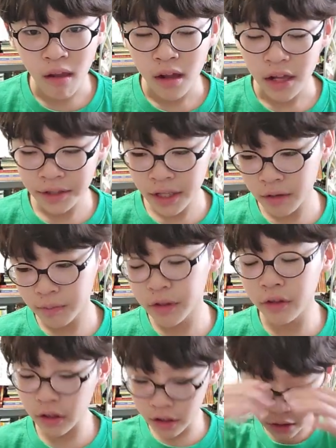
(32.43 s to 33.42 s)
And now
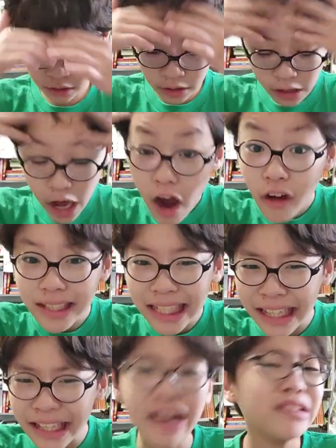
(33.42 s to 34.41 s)
there are loads
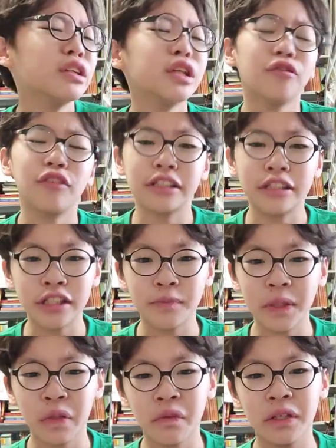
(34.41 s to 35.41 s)
and loads of differences
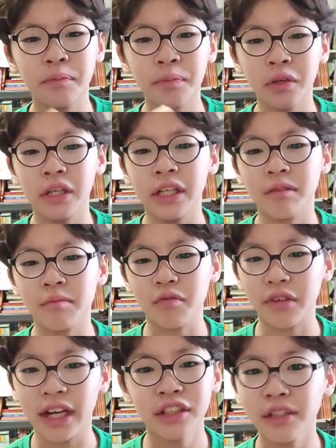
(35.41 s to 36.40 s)
between the book and the
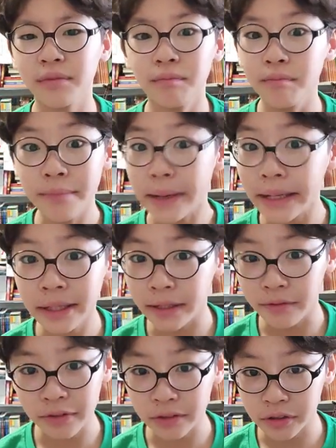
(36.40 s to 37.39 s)
movie. Actually, main
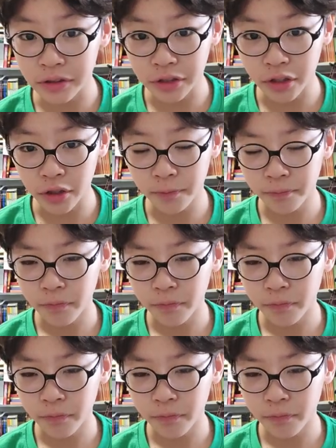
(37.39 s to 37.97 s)
differences here.